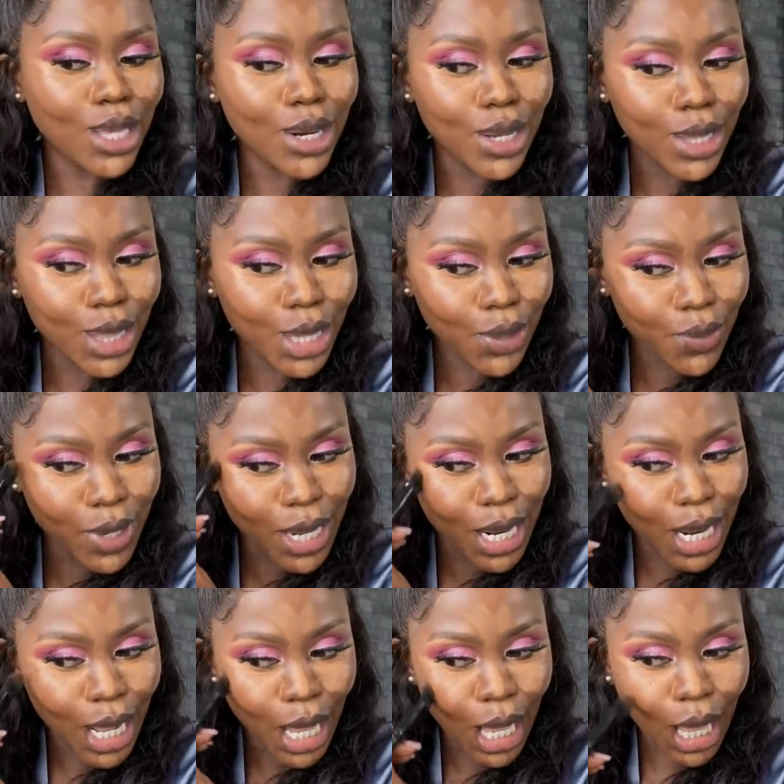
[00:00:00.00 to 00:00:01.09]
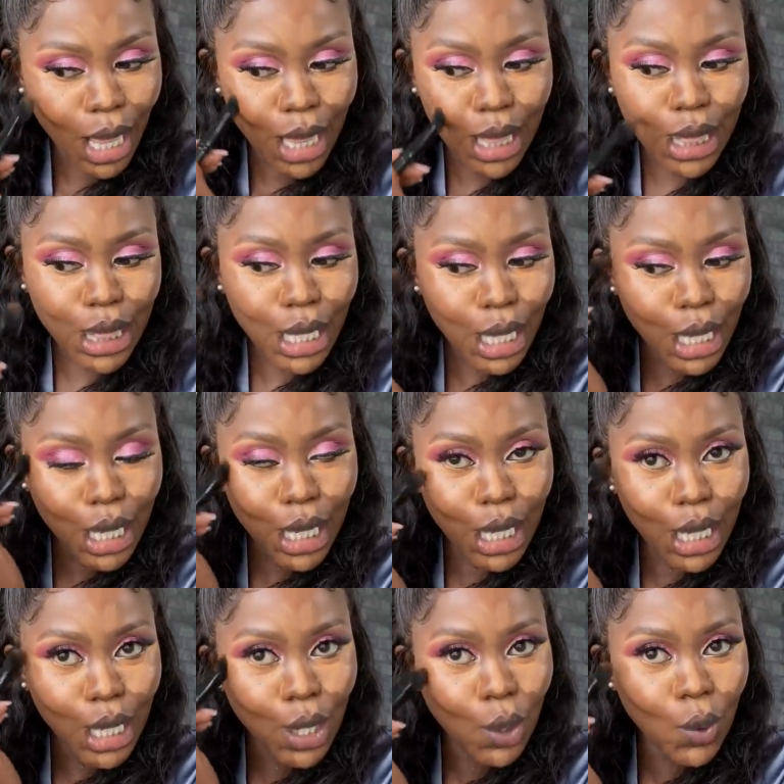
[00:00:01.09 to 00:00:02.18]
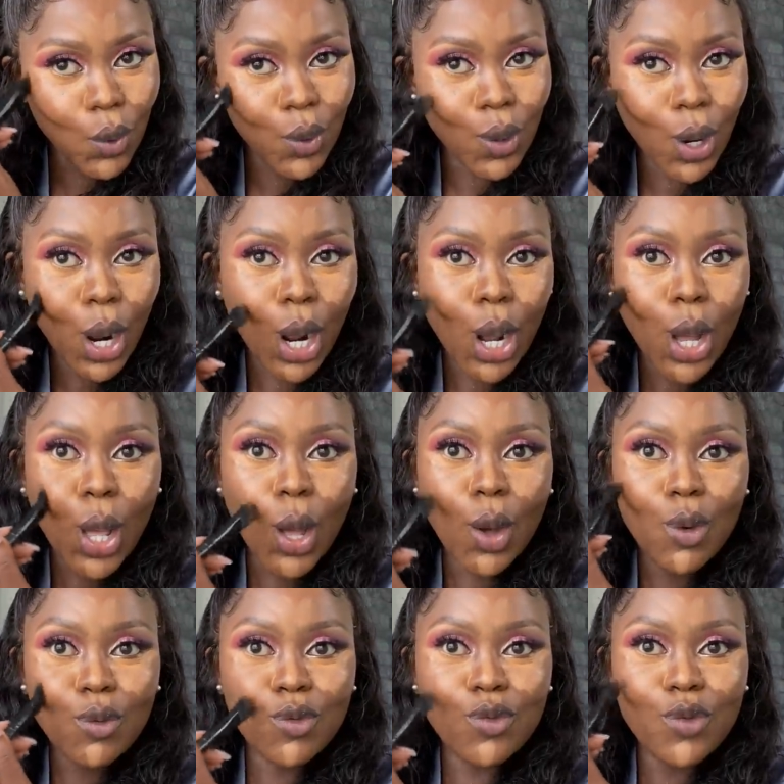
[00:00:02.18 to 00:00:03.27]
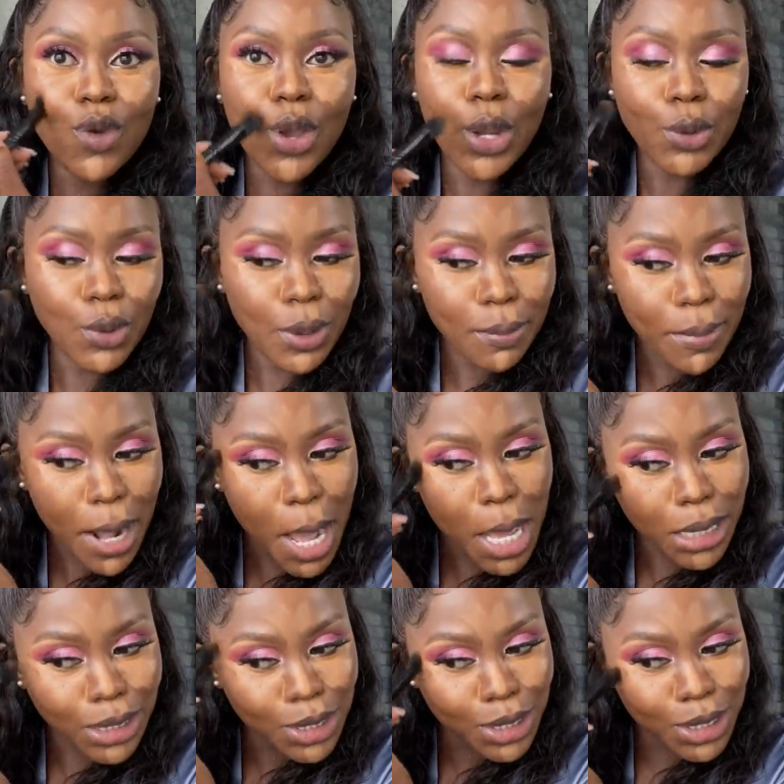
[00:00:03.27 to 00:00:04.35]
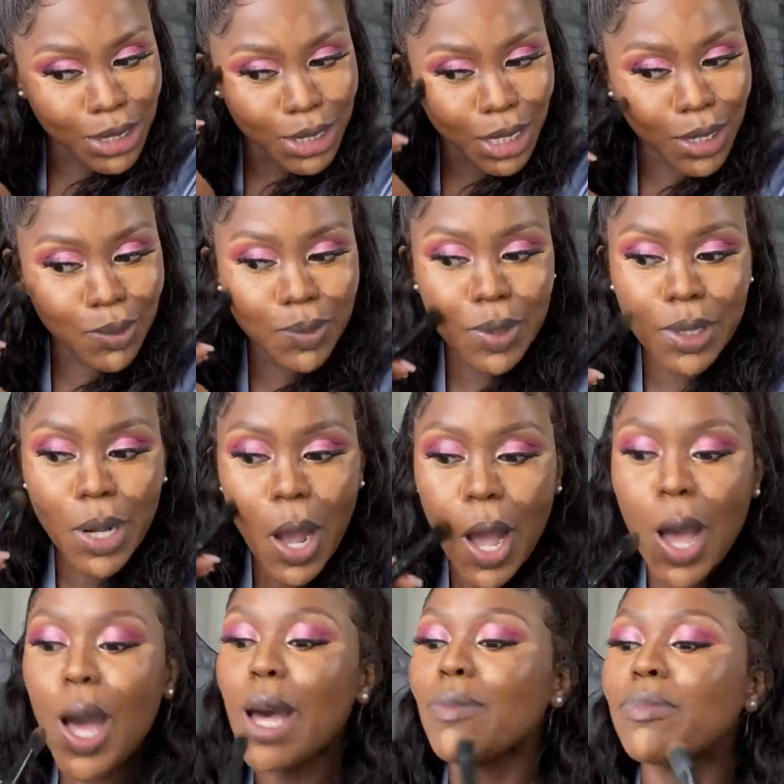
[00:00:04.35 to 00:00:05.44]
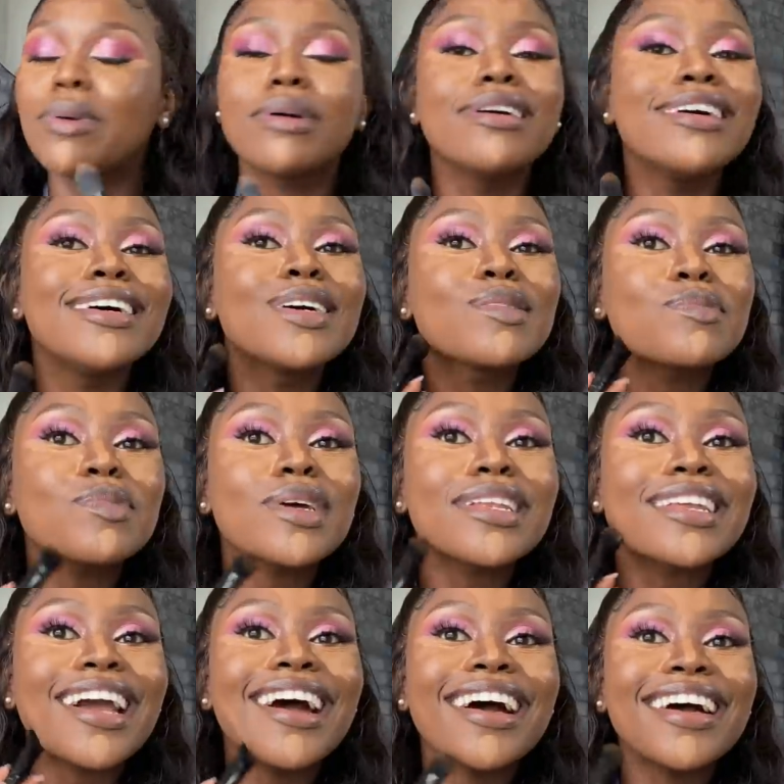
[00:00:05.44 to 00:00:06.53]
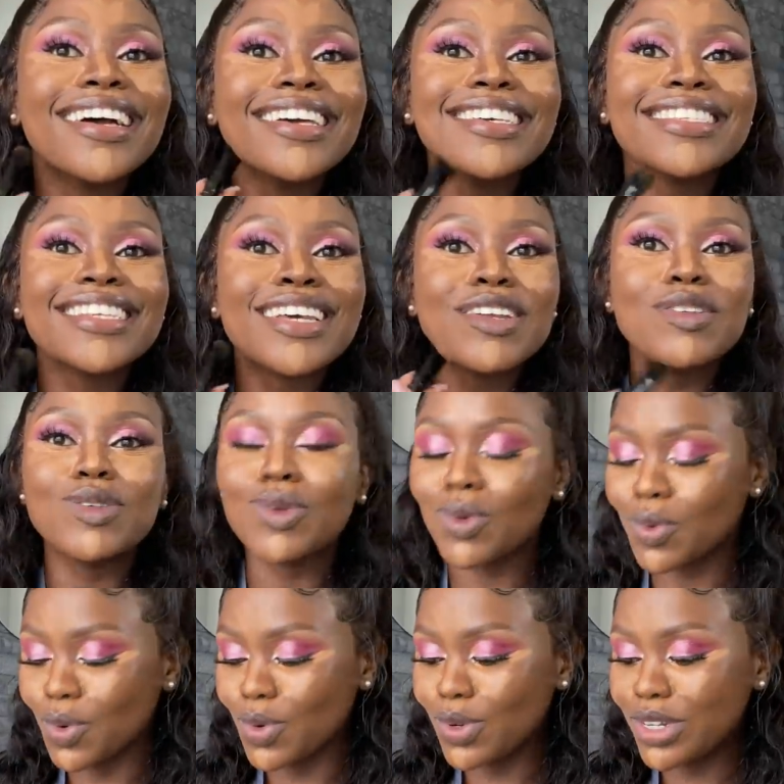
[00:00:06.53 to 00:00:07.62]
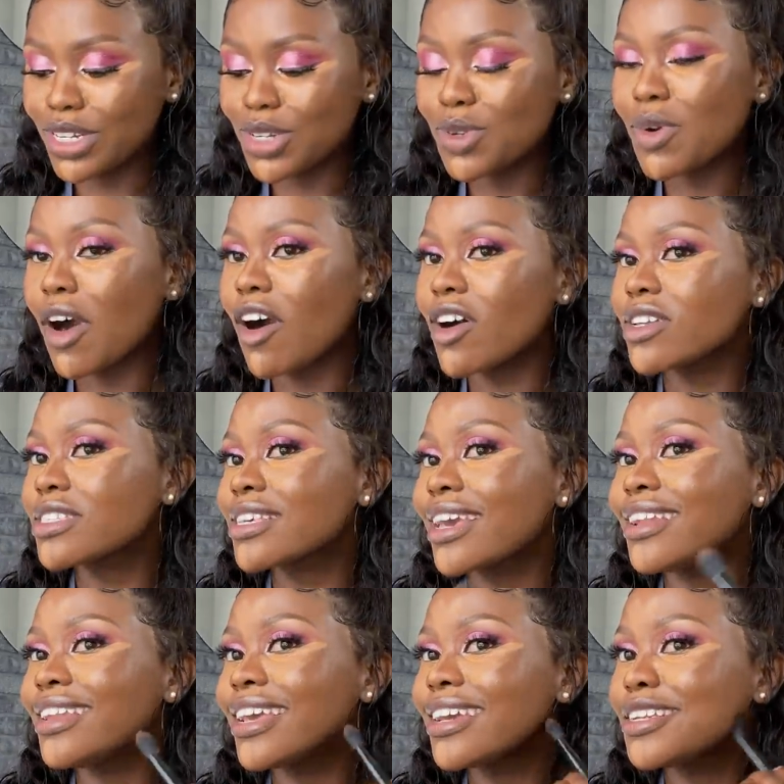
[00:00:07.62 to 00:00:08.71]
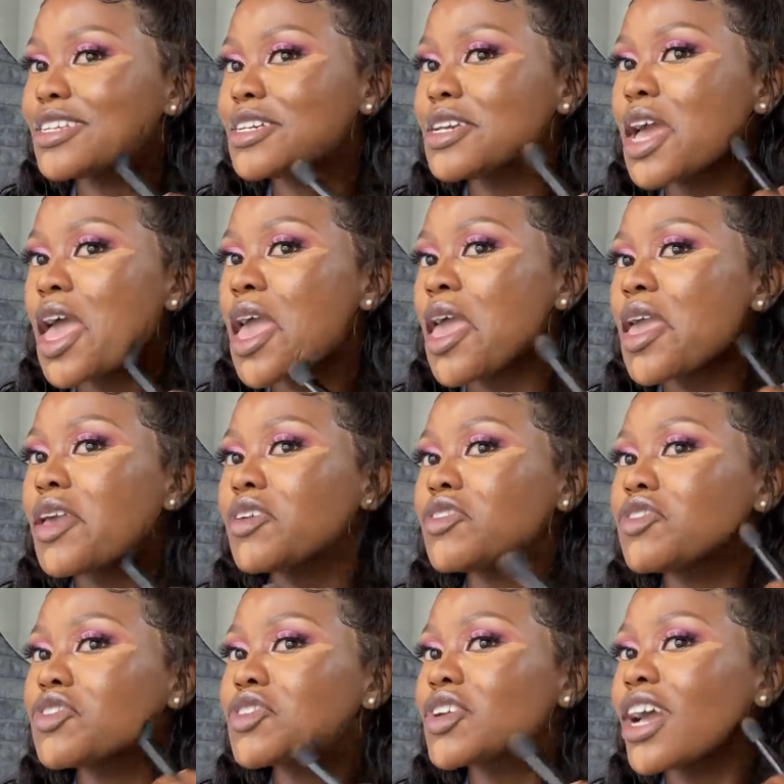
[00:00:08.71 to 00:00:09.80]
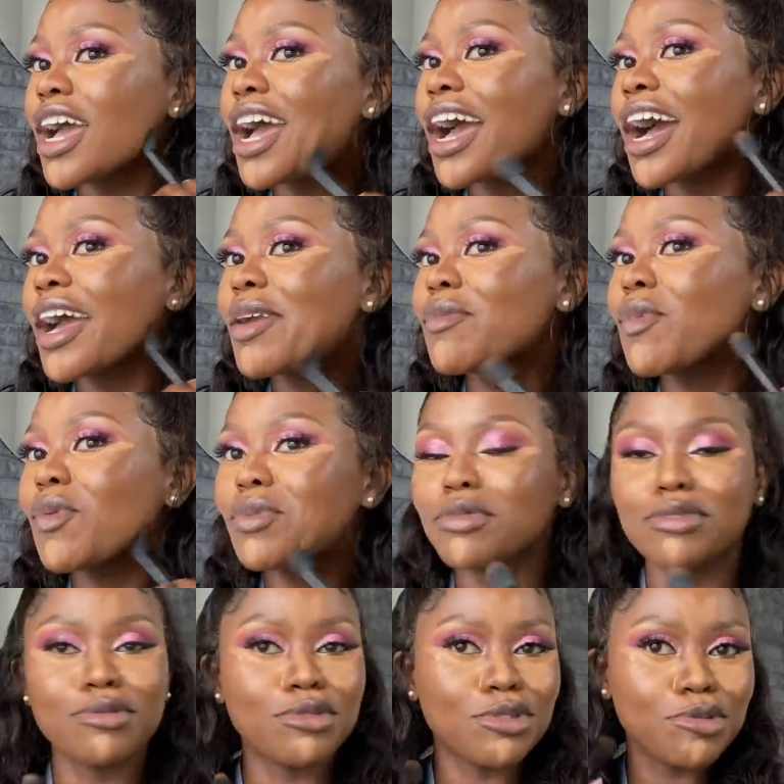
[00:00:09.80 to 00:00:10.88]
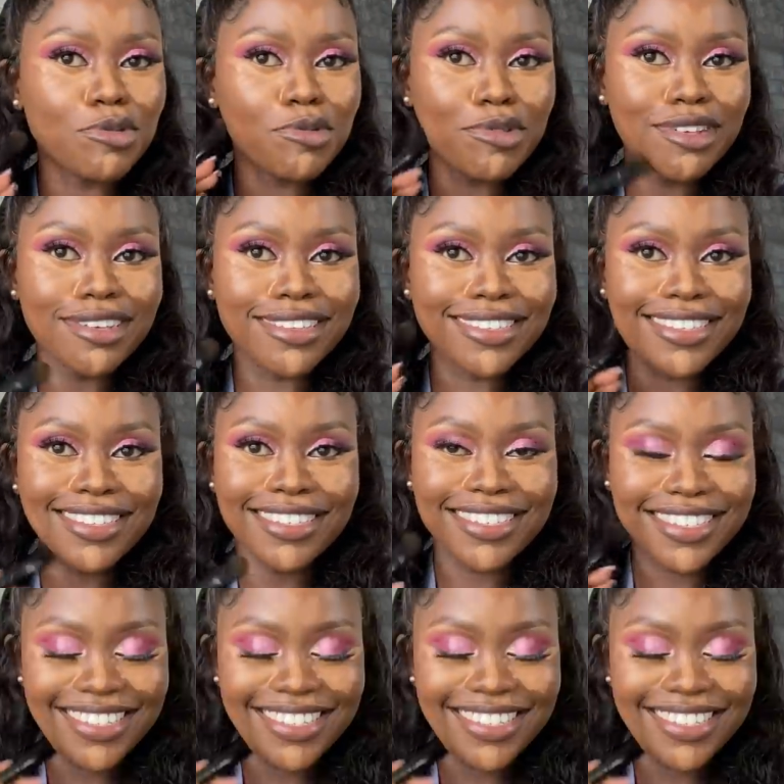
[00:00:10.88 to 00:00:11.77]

33 thank you very much keep it up but guys it is rude to ask a lady her age i know don't you know girls